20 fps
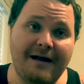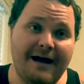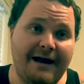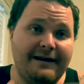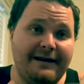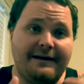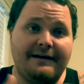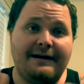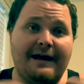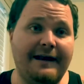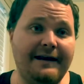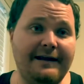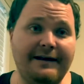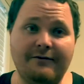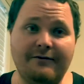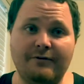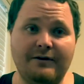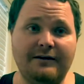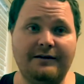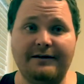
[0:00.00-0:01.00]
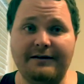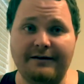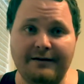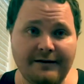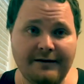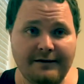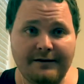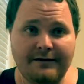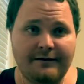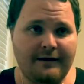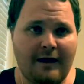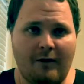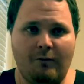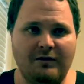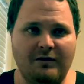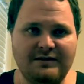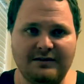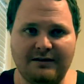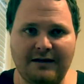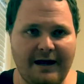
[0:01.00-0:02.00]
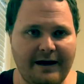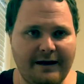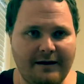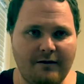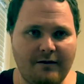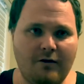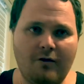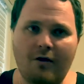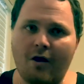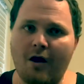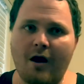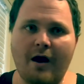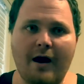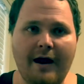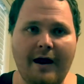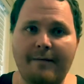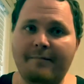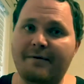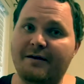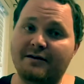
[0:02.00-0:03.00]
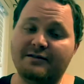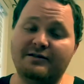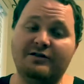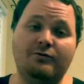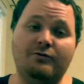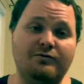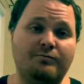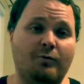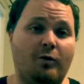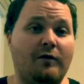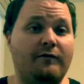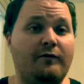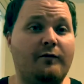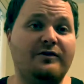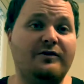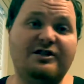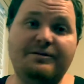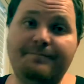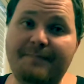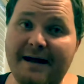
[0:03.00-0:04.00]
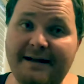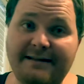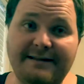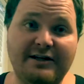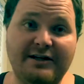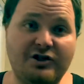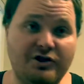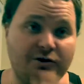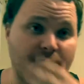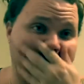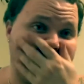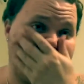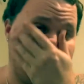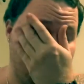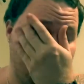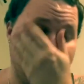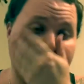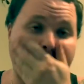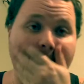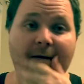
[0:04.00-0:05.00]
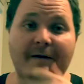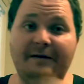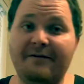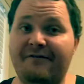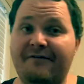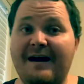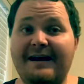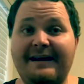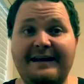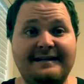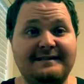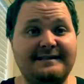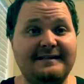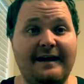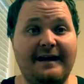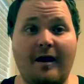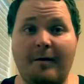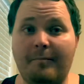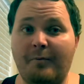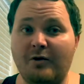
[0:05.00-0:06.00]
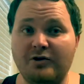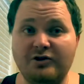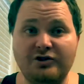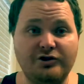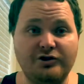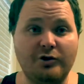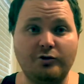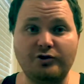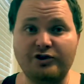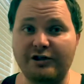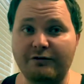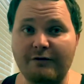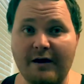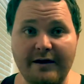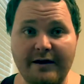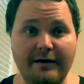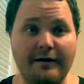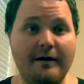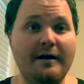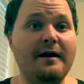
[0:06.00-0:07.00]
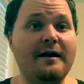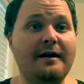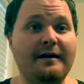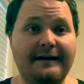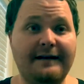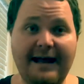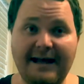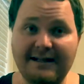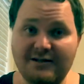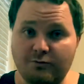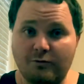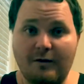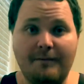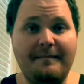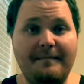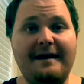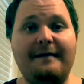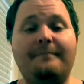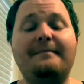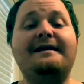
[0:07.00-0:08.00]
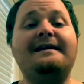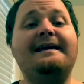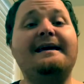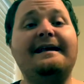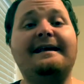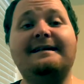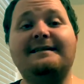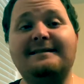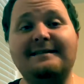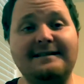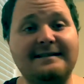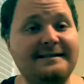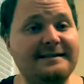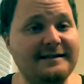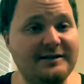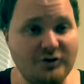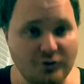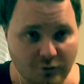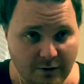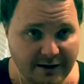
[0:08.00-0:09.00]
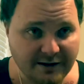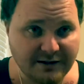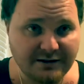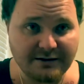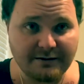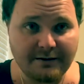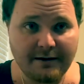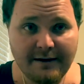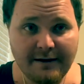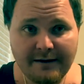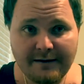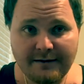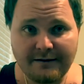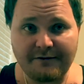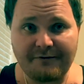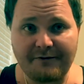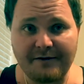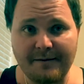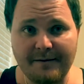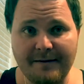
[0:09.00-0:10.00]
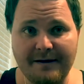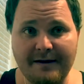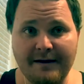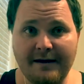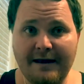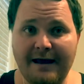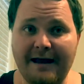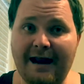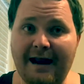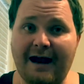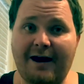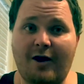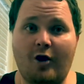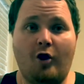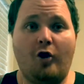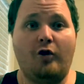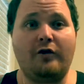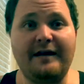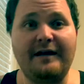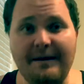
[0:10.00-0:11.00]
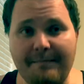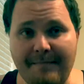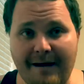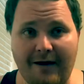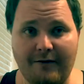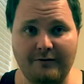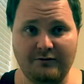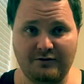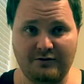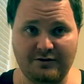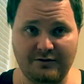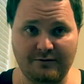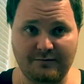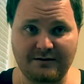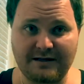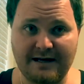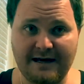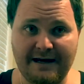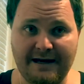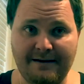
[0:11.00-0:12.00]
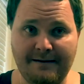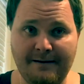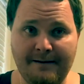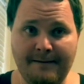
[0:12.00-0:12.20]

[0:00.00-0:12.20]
I wasn't like, oh, all right, because it was more of a respect issue, you feel me? But the fact that he said, I'll punch you in your shit right here, that's what made me get into the situation, you feel me? And I called him out, you see what I'm saying?